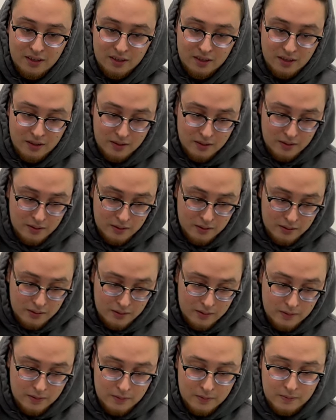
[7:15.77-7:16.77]

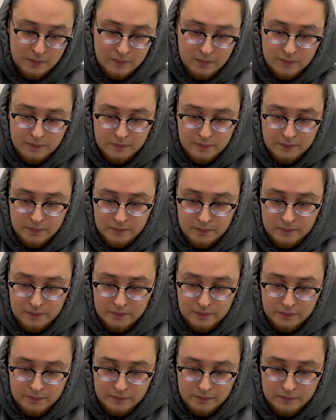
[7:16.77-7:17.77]

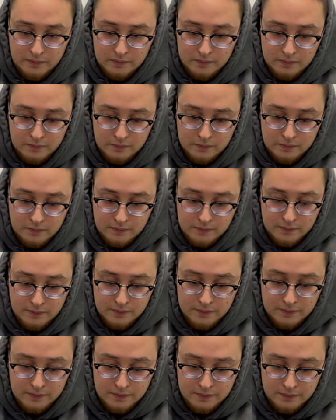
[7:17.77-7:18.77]

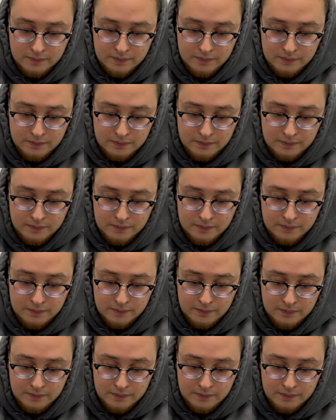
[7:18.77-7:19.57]
Nothing is said.